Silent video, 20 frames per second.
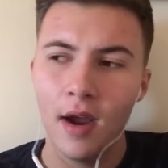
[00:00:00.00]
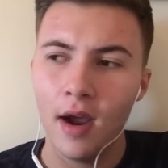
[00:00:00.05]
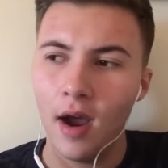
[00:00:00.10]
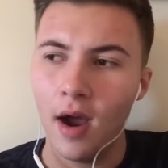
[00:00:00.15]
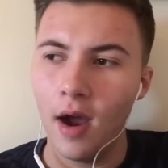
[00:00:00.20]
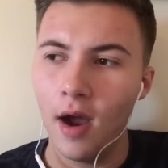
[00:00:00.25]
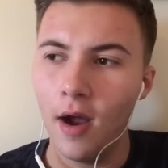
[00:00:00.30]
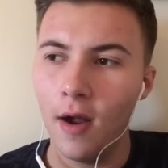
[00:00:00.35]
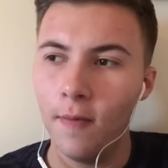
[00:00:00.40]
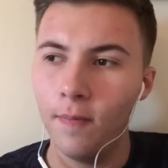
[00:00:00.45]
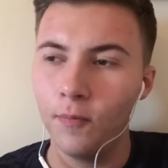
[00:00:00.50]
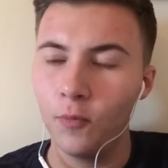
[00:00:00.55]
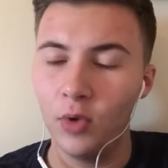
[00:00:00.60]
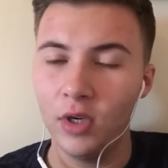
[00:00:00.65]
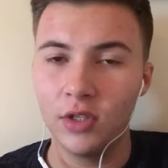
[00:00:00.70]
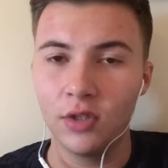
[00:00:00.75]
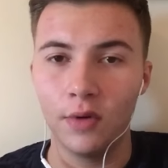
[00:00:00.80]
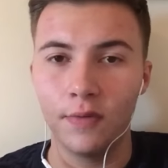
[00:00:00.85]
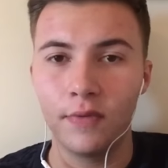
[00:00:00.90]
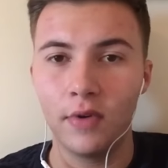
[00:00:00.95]
We
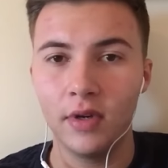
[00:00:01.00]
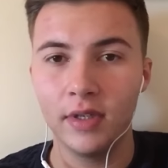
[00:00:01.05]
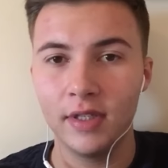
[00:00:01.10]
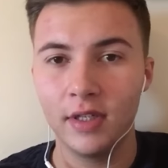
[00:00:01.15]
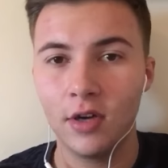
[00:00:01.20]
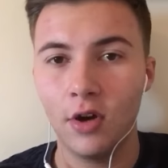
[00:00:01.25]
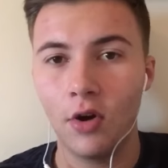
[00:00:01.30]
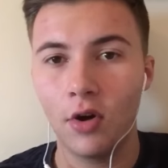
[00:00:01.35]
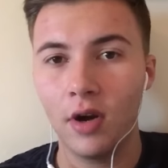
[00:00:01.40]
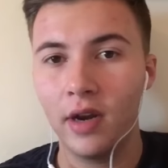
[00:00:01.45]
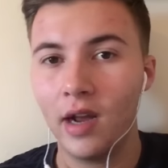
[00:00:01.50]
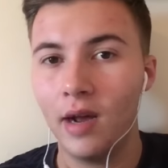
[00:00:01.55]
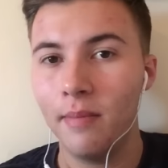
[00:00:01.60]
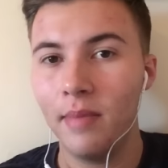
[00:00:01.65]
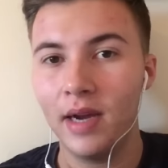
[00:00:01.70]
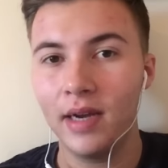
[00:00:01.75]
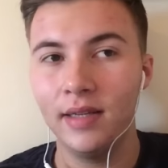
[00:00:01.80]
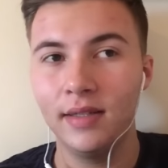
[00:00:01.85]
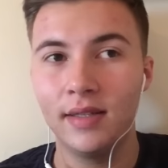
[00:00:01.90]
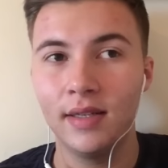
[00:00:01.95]
saw Francis Coquelin come
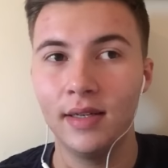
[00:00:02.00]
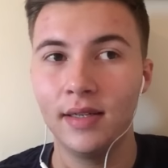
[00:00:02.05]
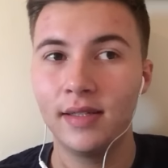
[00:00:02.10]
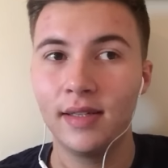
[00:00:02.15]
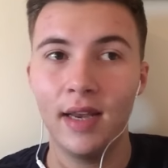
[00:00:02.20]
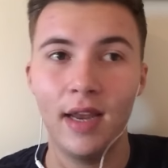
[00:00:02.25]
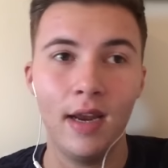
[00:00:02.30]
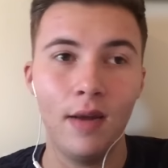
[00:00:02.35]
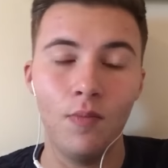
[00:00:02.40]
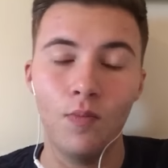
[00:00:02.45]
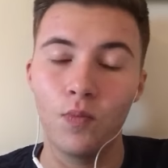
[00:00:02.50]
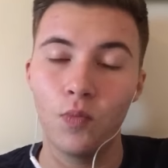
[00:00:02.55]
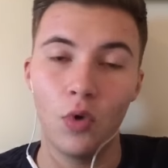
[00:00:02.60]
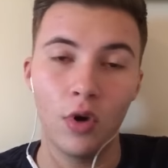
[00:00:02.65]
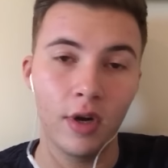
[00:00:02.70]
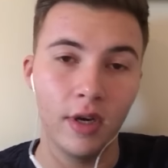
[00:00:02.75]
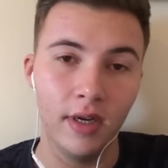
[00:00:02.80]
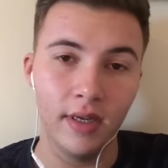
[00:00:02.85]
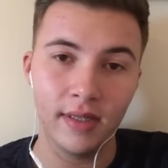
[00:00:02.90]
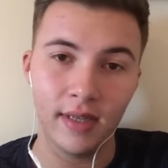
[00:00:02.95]
back into the team.
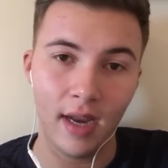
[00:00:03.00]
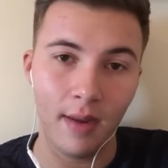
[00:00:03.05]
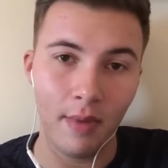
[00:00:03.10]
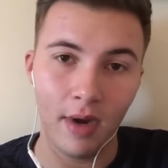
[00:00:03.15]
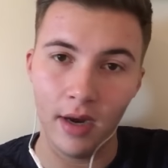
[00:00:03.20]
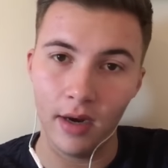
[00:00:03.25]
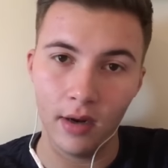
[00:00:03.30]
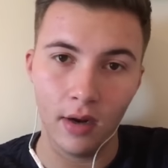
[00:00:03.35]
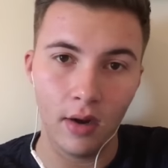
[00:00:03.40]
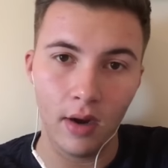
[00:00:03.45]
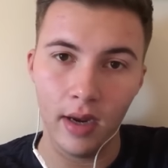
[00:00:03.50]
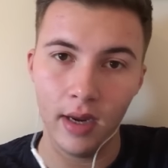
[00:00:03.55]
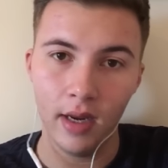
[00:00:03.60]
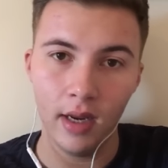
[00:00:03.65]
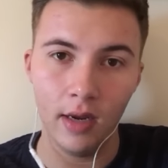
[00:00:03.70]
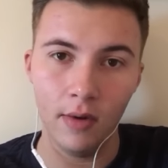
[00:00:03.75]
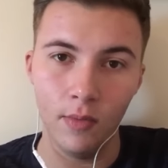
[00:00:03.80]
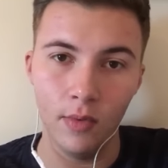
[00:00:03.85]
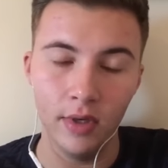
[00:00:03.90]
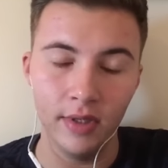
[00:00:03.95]
What can you say about the guy?
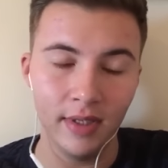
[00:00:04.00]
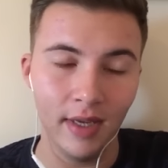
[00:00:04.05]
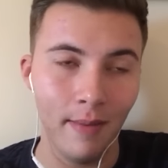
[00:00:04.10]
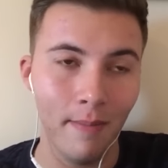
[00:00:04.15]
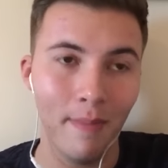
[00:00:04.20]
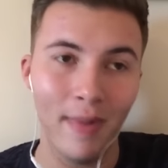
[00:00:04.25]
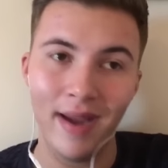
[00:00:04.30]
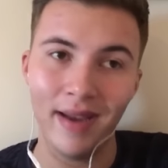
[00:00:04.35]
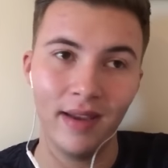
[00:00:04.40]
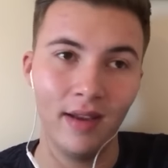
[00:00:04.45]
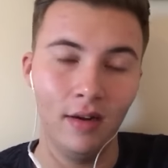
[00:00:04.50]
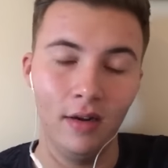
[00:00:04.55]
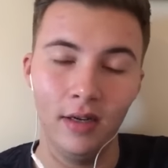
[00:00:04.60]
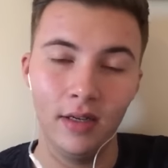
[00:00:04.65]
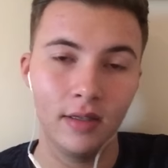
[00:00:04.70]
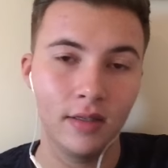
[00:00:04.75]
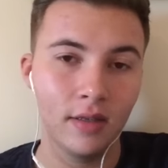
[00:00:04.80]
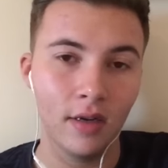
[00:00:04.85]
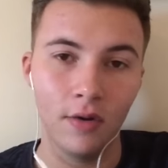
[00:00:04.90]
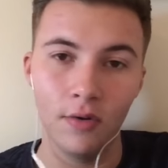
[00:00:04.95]
He was immaculate.
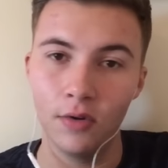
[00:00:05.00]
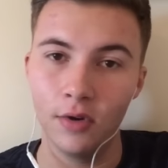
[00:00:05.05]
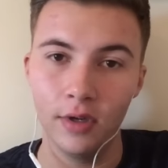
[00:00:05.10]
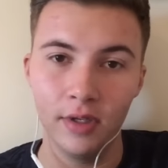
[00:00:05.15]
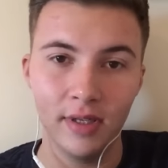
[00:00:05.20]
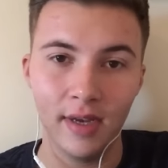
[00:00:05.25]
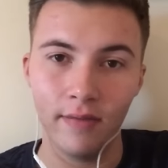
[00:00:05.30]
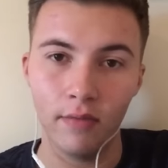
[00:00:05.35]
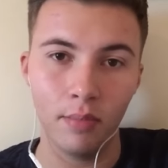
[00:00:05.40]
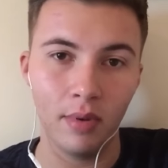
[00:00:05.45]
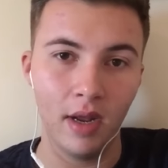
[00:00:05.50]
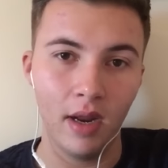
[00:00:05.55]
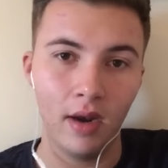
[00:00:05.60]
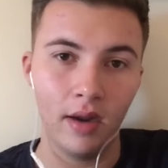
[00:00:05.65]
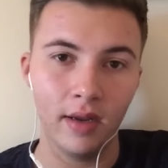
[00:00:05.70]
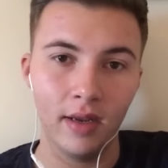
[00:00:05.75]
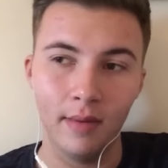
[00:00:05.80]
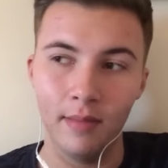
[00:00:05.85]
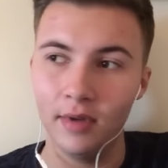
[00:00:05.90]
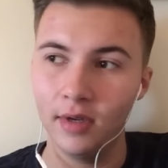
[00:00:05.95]
It's so good to have a player
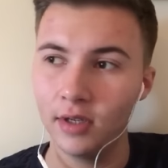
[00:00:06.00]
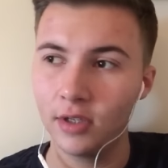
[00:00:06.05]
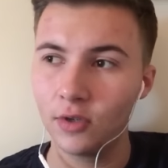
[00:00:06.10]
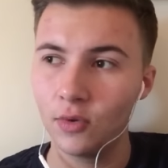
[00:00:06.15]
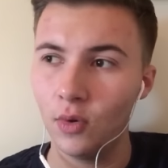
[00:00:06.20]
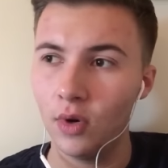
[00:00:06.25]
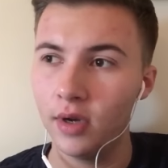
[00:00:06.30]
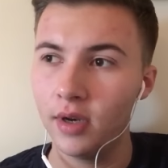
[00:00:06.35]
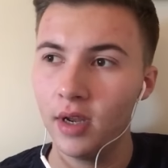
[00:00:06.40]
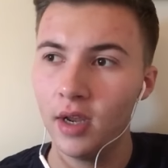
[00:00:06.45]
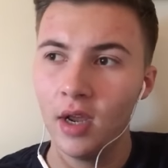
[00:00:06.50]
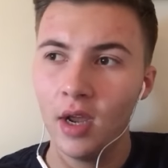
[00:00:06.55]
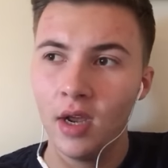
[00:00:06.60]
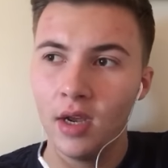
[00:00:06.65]
like him in the squad.